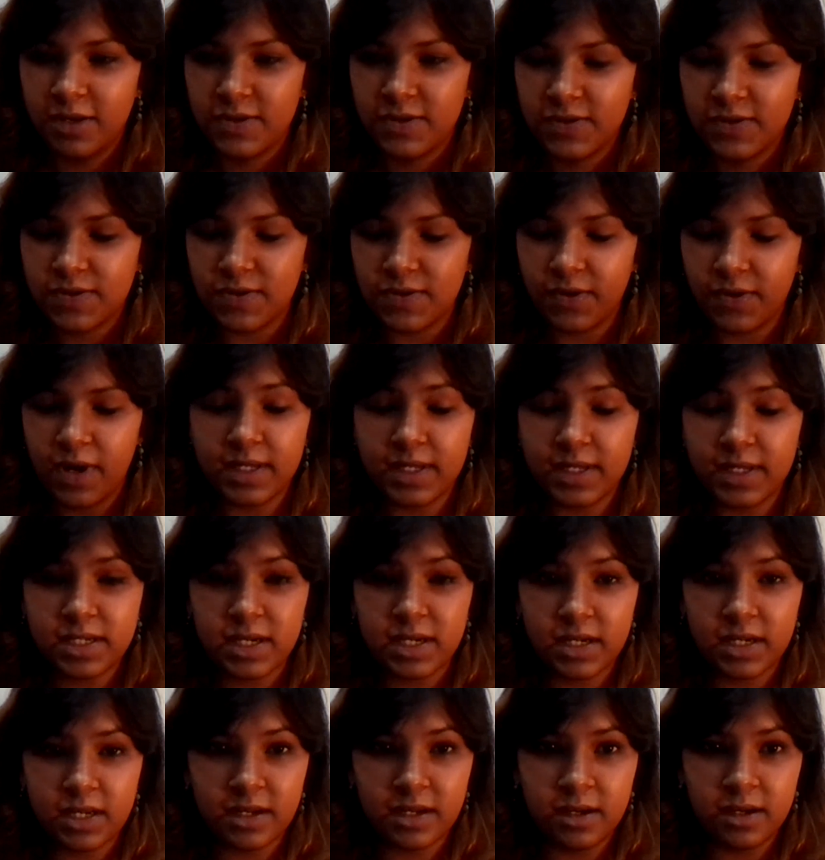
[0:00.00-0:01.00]
So I
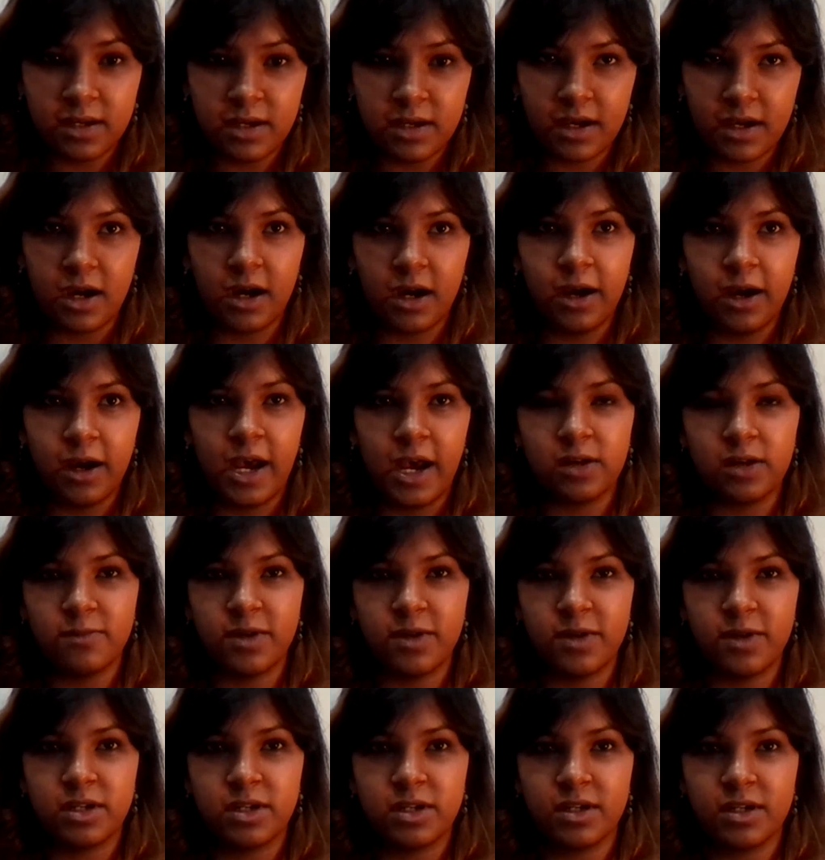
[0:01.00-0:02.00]
studied
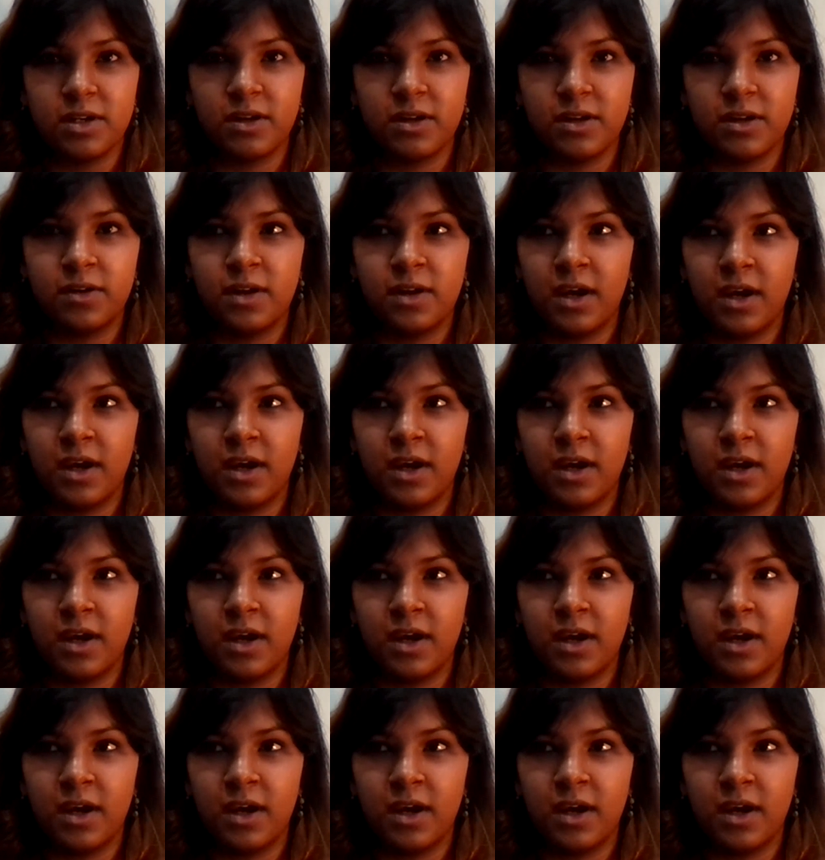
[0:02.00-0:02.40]
animation.